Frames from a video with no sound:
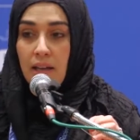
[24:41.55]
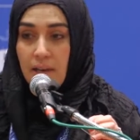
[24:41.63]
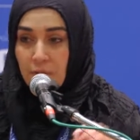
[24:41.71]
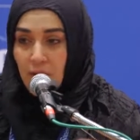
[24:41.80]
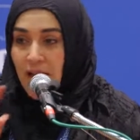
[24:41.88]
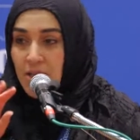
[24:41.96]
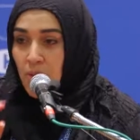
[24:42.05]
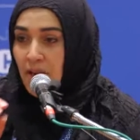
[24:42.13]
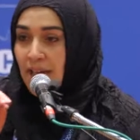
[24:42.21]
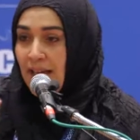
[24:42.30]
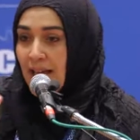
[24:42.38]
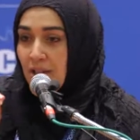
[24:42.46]
If you guys
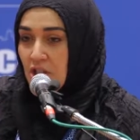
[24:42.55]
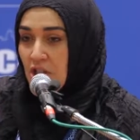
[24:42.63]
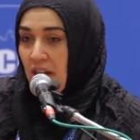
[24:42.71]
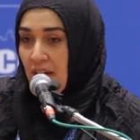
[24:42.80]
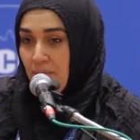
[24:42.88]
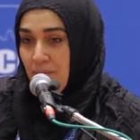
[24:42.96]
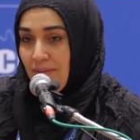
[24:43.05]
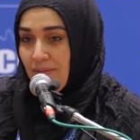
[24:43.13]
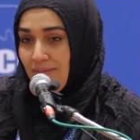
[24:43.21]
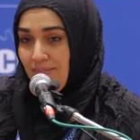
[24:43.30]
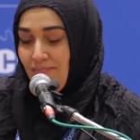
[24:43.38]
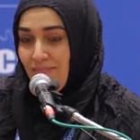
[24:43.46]
want to get in shape,
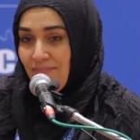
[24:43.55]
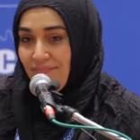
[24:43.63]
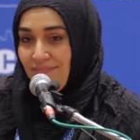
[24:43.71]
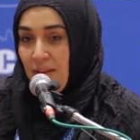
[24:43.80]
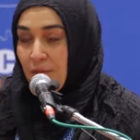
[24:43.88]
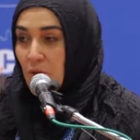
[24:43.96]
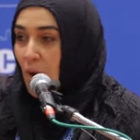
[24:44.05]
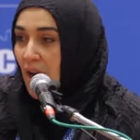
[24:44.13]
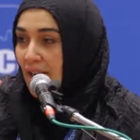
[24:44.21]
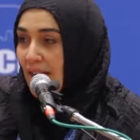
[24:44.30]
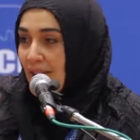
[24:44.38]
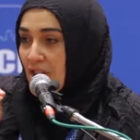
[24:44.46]
if you
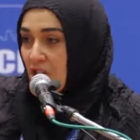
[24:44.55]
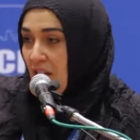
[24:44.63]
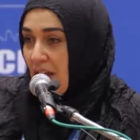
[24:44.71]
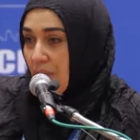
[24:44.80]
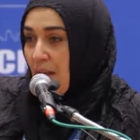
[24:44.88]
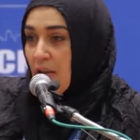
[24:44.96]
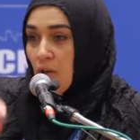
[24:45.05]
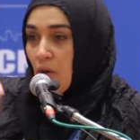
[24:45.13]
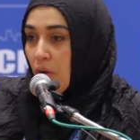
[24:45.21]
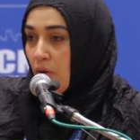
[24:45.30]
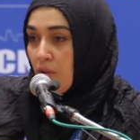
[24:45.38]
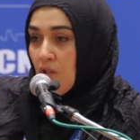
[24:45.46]
want to get in shape and you
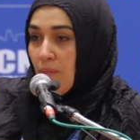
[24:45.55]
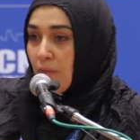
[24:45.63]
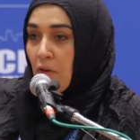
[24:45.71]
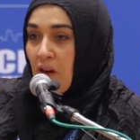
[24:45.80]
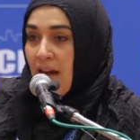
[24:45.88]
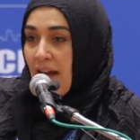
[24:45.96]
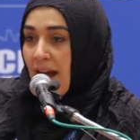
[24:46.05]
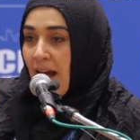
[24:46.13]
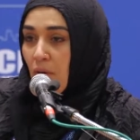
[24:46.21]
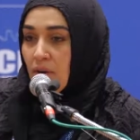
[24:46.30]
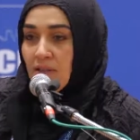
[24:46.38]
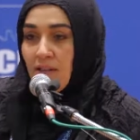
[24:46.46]
go to the gym for eight
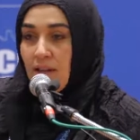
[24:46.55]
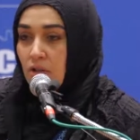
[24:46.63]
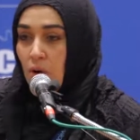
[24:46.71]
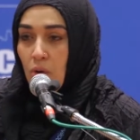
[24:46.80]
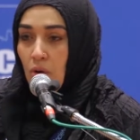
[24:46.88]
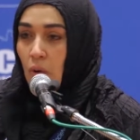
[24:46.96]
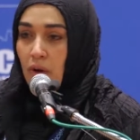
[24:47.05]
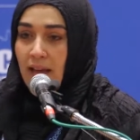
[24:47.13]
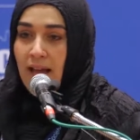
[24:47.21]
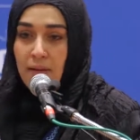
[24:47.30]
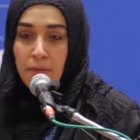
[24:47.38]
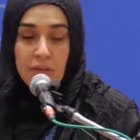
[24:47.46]
hours and then don't go
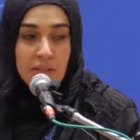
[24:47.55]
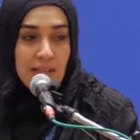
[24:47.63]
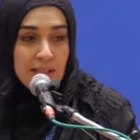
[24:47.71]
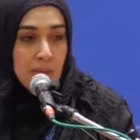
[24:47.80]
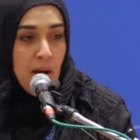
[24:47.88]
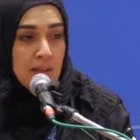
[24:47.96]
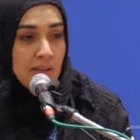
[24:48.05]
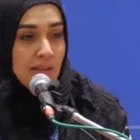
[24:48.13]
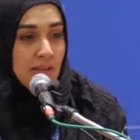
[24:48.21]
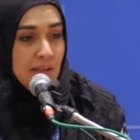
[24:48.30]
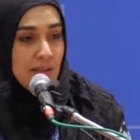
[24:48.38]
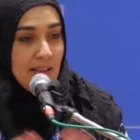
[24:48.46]
again for six months,
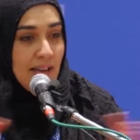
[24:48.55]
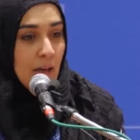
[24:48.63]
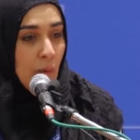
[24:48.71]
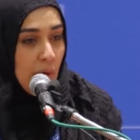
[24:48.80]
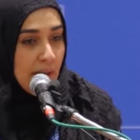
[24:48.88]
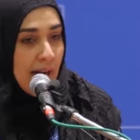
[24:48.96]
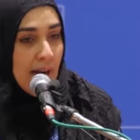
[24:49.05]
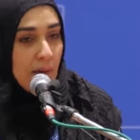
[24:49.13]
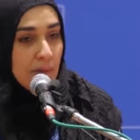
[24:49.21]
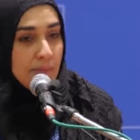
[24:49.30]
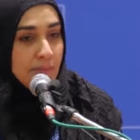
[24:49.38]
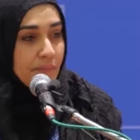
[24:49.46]
is that going to work
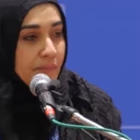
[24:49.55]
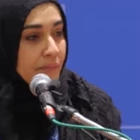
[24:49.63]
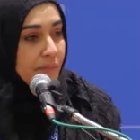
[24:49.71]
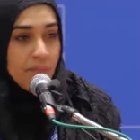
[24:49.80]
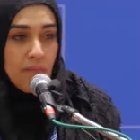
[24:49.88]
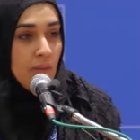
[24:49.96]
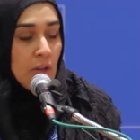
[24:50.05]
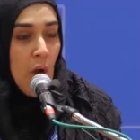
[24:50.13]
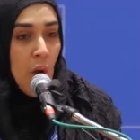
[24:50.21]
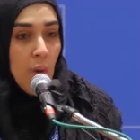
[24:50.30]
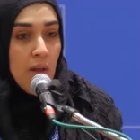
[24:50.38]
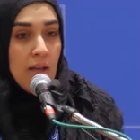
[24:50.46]
out?
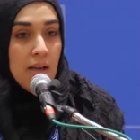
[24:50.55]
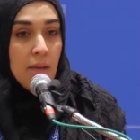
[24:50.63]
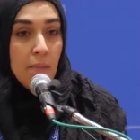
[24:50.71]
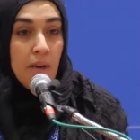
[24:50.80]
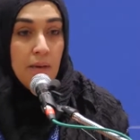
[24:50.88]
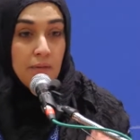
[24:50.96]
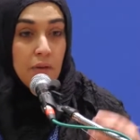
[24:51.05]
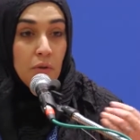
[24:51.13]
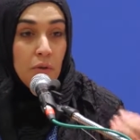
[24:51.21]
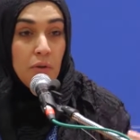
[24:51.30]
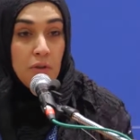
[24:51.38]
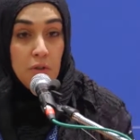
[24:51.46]
No. But if
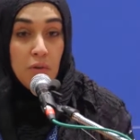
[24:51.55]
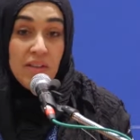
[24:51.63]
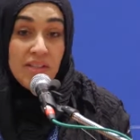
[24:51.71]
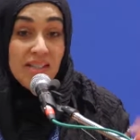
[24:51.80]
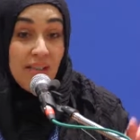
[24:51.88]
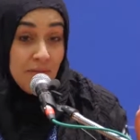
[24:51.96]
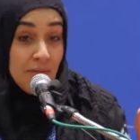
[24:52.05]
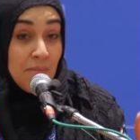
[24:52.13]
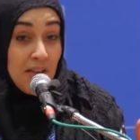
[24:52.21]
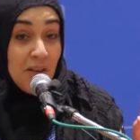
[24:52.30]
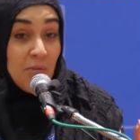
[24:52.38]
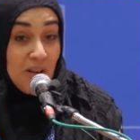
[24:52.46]
you do the seven
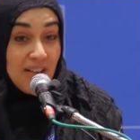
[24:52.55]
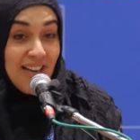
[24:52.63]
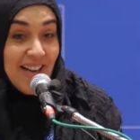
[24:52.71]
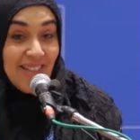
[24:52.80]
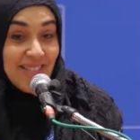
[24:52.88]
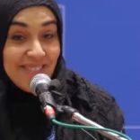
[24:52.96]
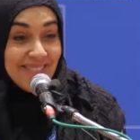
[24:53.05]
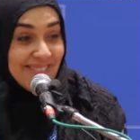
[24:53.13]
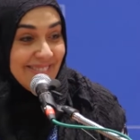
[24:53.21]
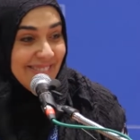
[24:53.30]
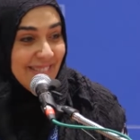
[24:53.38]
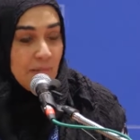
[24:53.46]
minute workout,
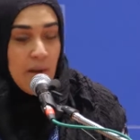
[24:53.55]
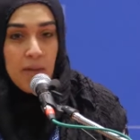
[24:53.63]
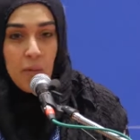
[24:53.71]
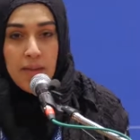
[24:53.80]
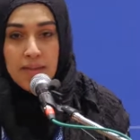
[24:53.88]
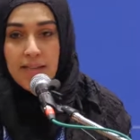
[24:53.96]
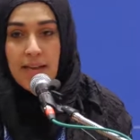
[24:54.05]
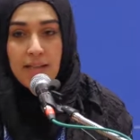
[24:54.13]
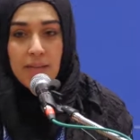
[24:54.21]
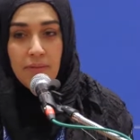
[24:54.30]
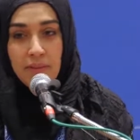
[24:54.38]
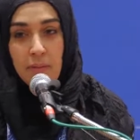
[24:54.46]
by the way, it's
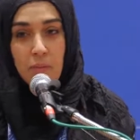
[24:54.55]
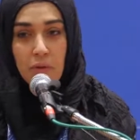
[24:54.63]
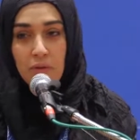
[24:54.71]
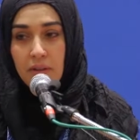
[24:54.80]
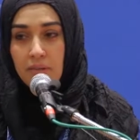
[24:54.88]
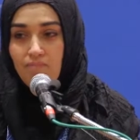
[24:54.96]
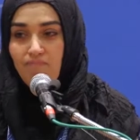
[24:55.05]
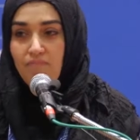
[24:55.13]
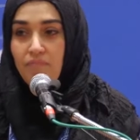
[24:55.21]
scientifically proven,